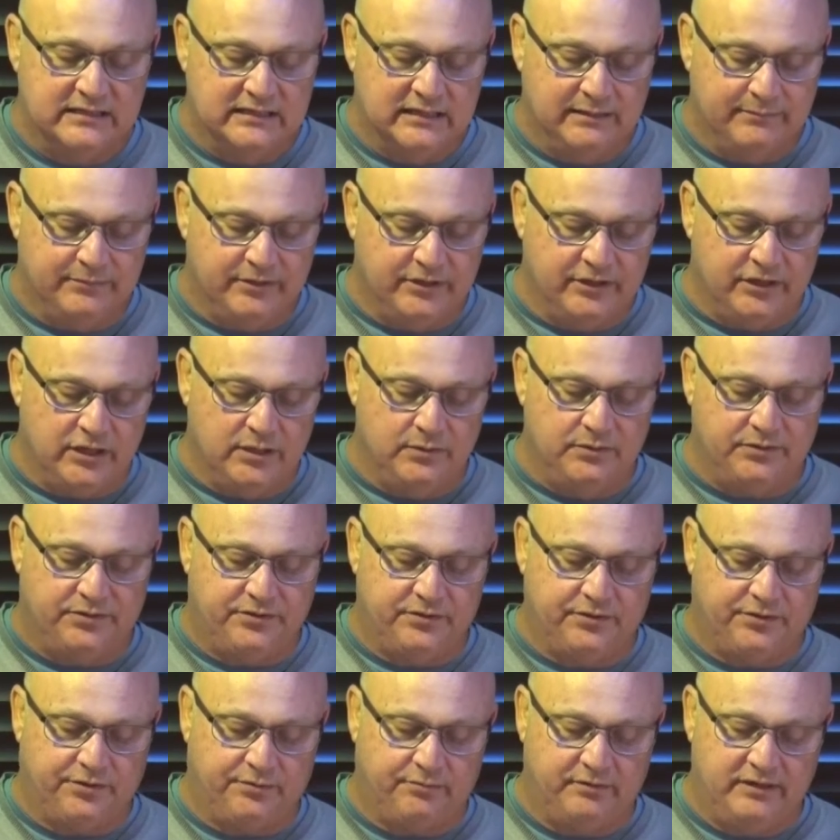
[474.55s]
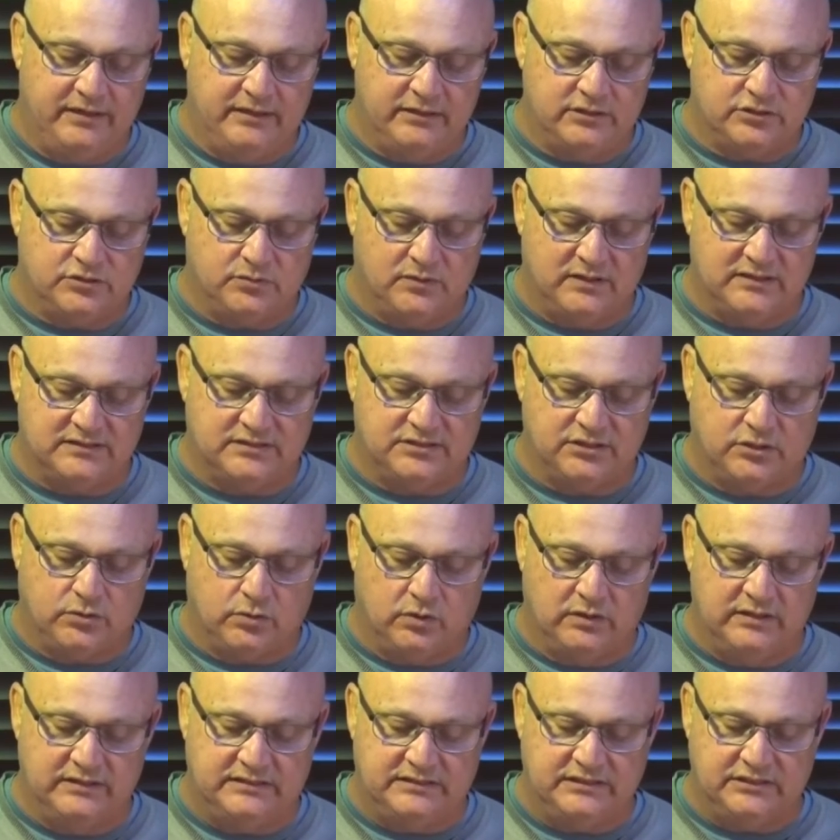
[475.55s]
I'm going to go with the 3, twice the
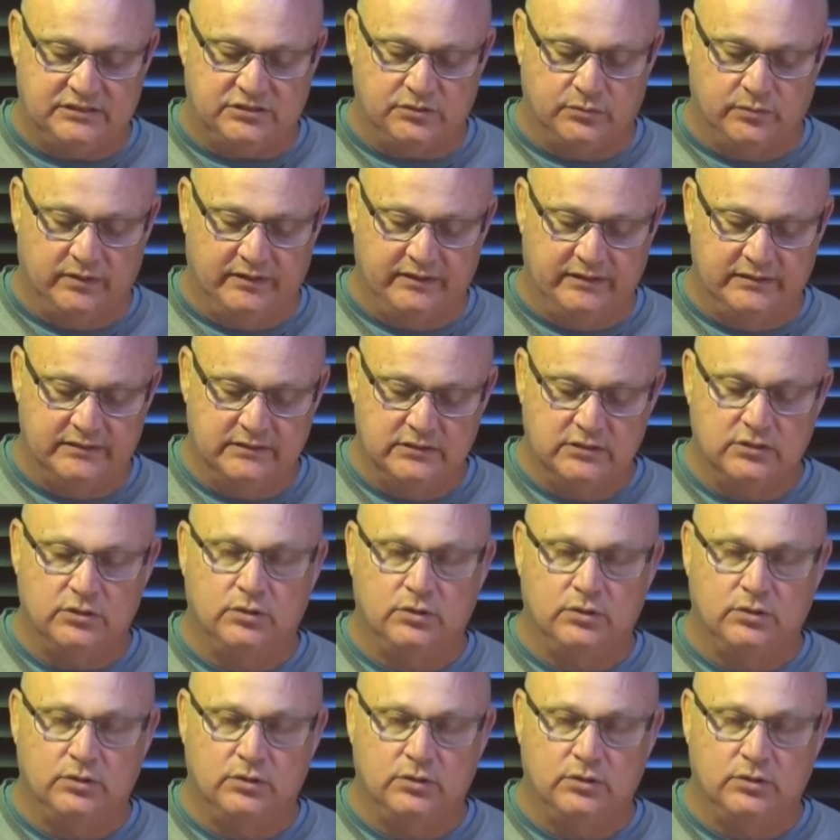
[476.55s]
quality to win.